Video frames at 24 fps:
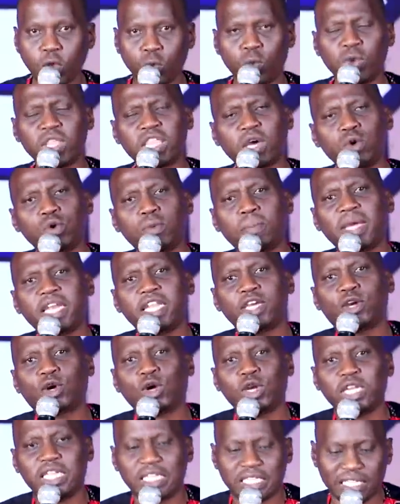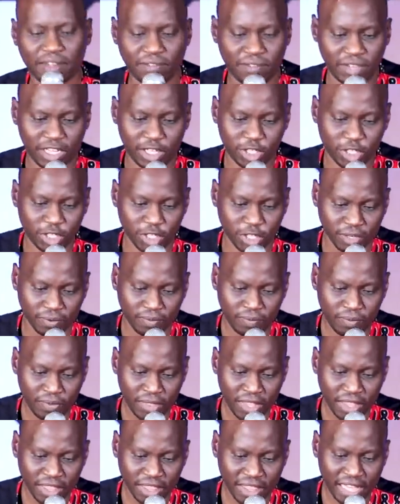without medical intervention,
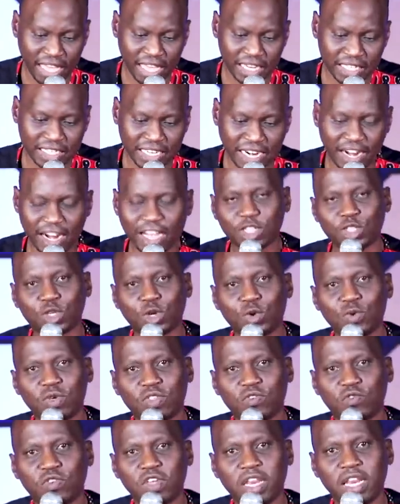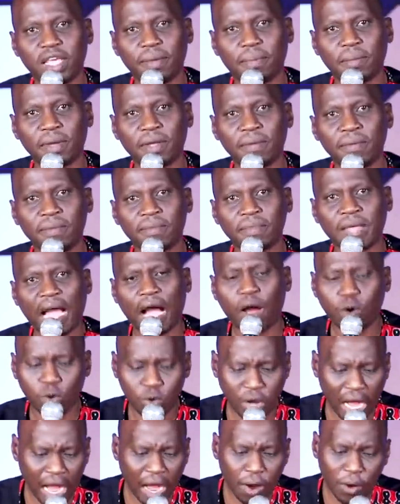their interaction with Philip?
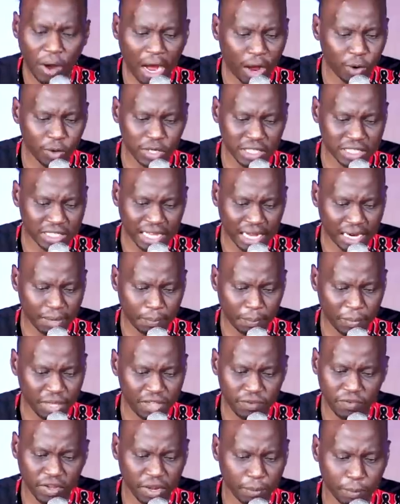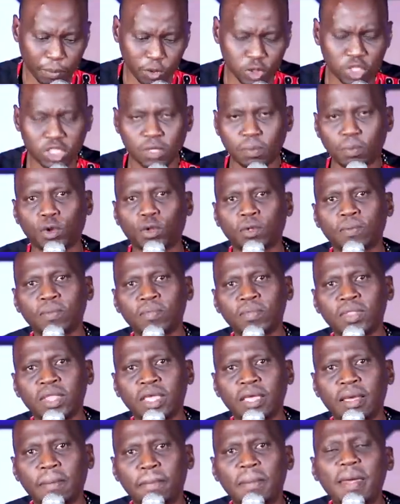How is that even possible?
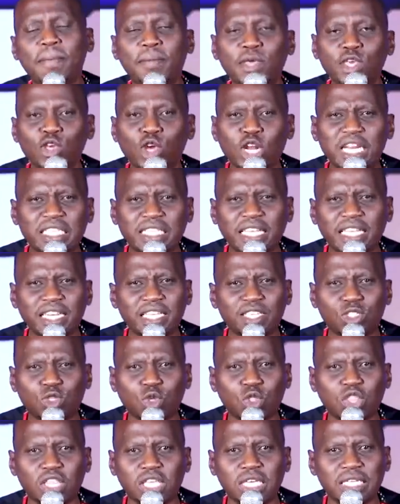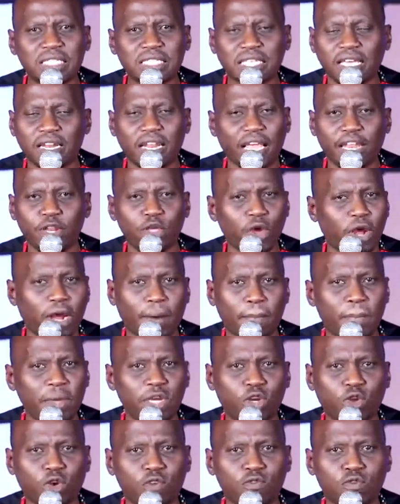Maybe you're listening to this and you're a
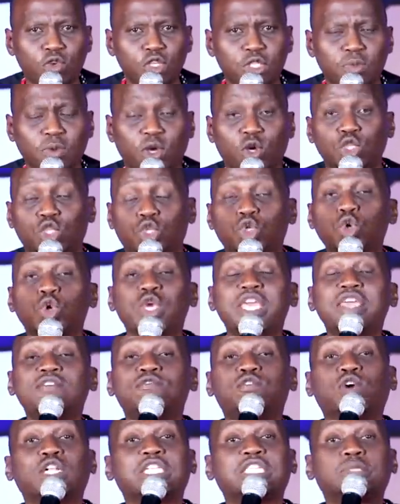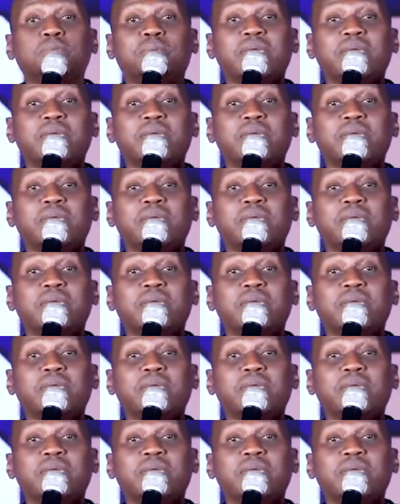bit confused, because do evil